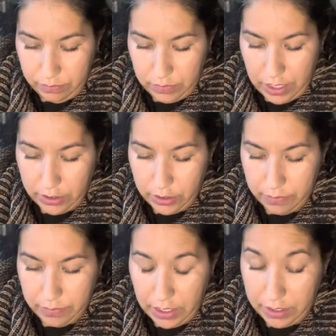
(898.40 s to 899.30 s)
I don't know
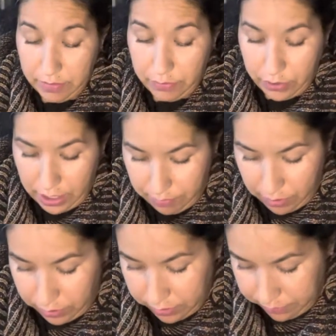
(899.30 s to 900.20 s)
I even forgot
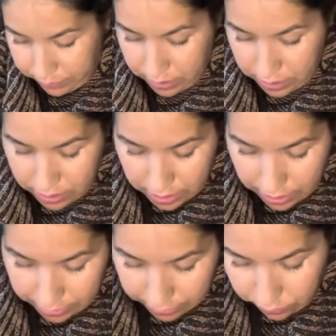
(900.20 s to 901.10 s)
about it
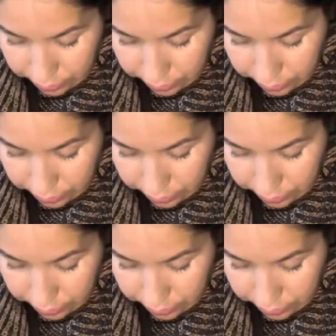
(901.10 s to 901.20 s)
and I do